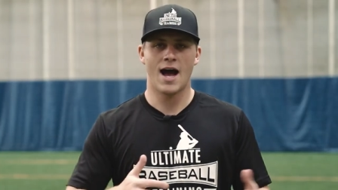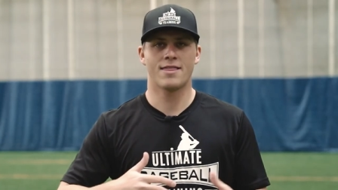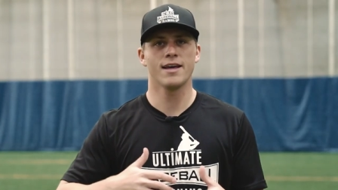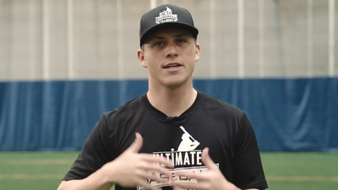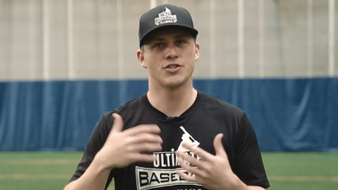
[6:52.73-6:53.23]
I
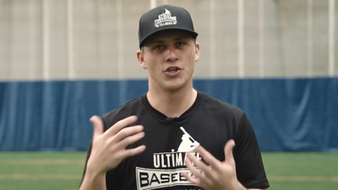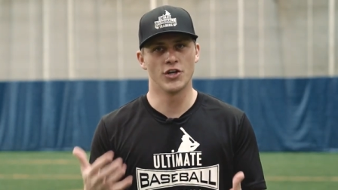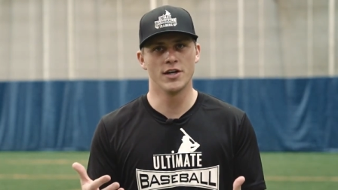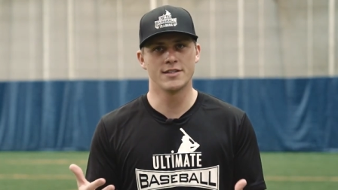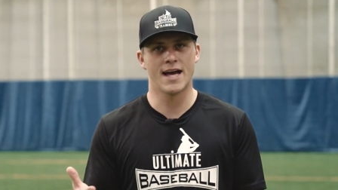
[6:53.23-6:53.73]
think it's
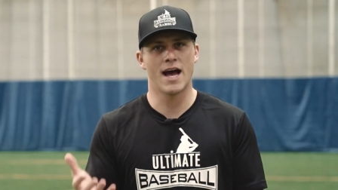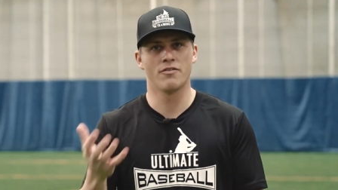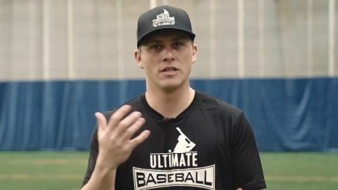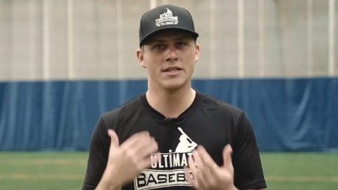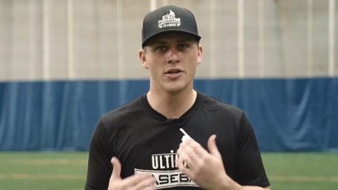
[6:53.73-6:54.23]
good to have
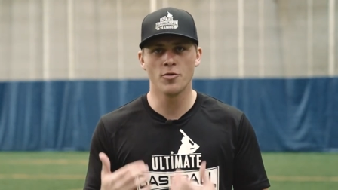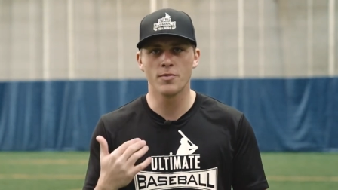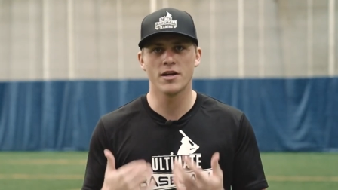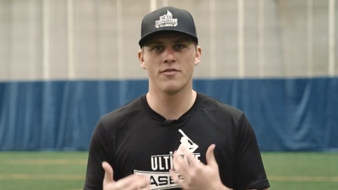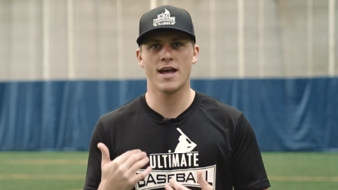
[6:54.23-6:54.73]
a little
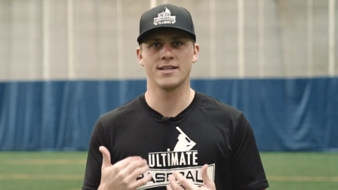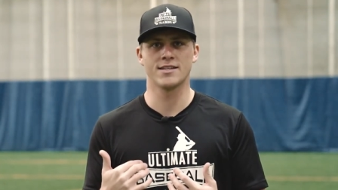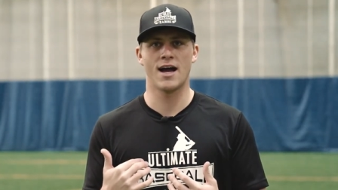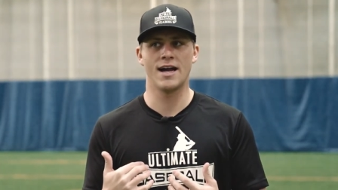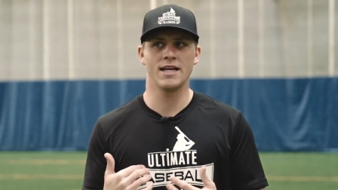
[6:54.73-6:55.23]
bit of
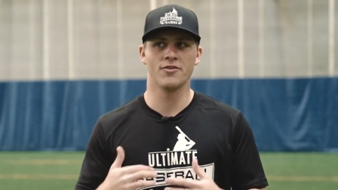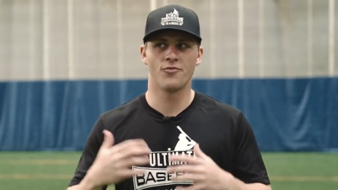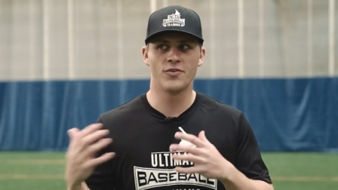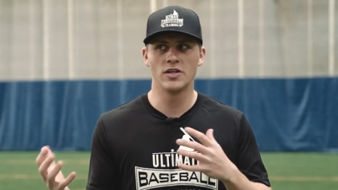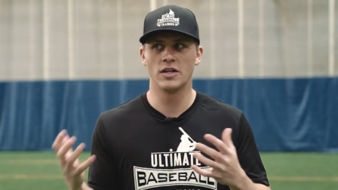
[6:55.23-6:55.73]
anxiety and
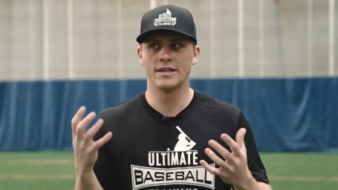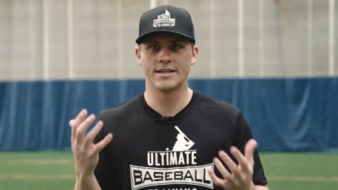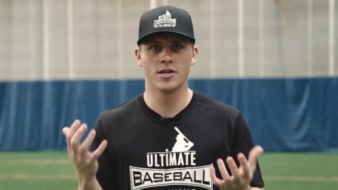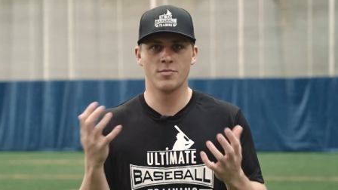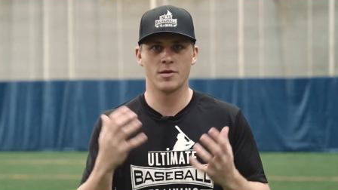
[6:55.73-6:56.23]
feel a
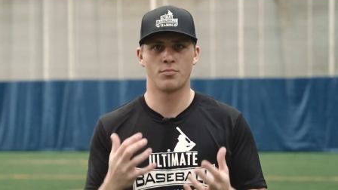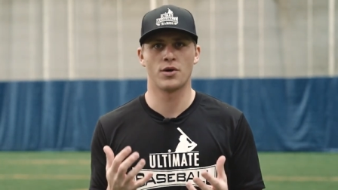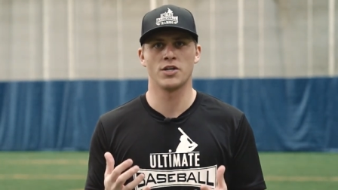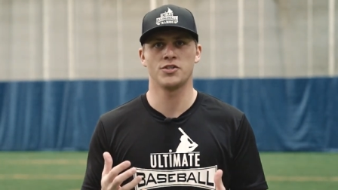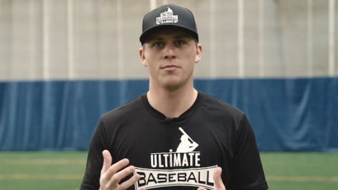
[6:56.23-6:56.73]
little bit of
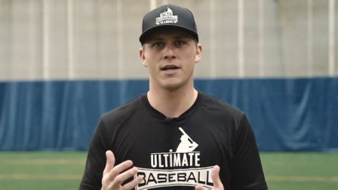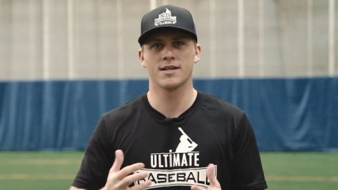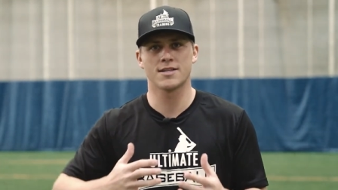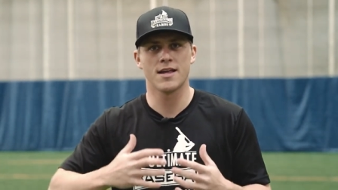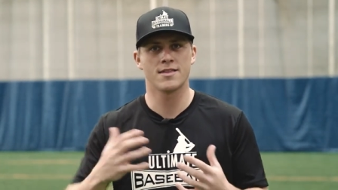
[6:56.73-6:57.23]
pressure,
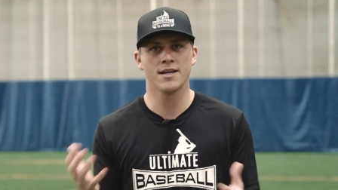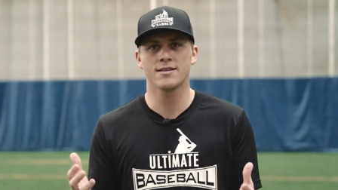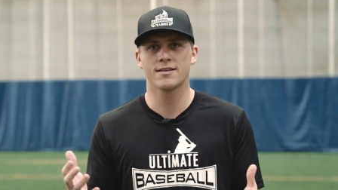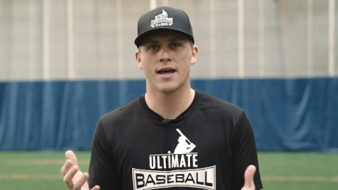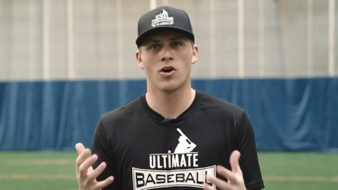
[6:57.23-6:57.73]
because I think
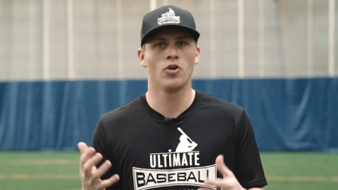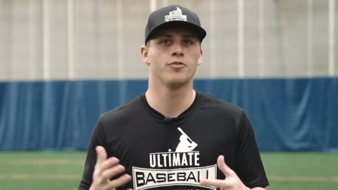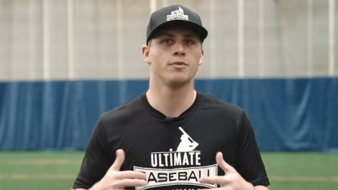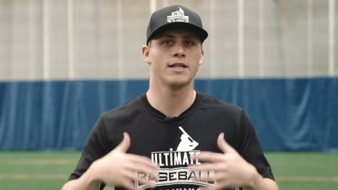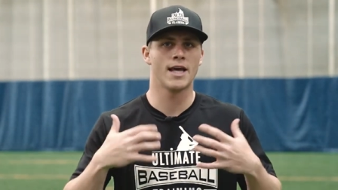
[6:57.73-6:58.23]
that that
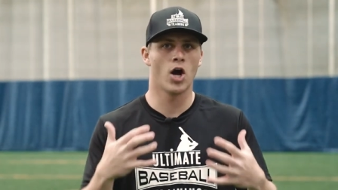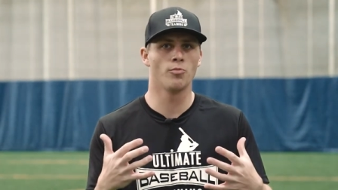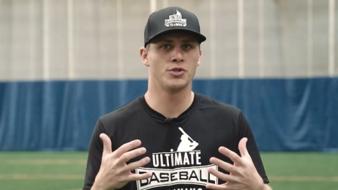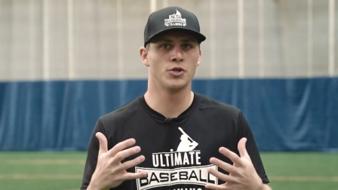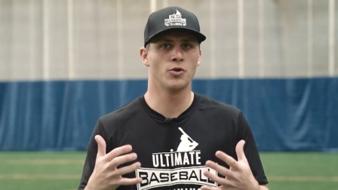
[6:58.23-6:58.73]
ultimately
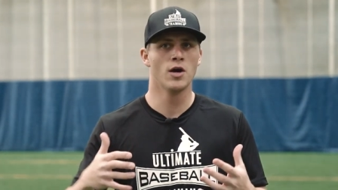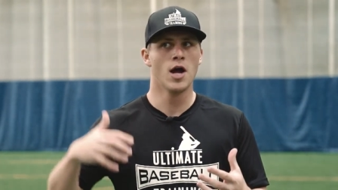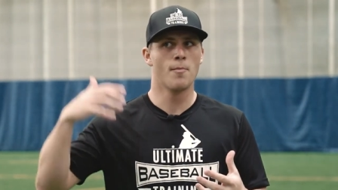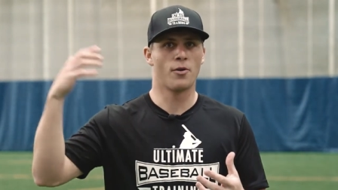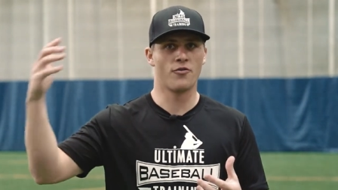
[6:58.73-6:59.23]
helps you
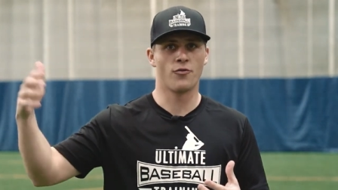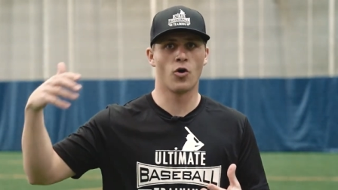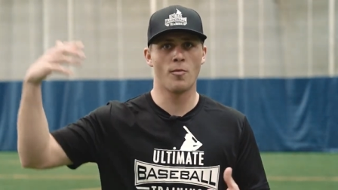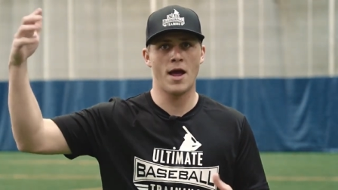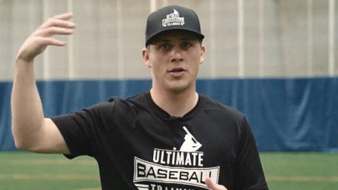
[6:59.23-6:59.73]

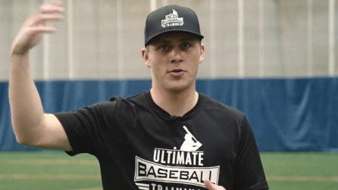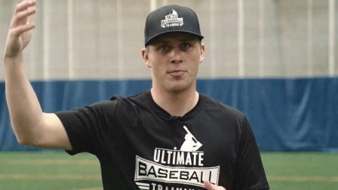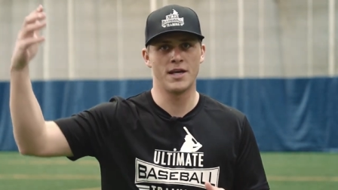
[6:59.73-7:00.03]
perform at your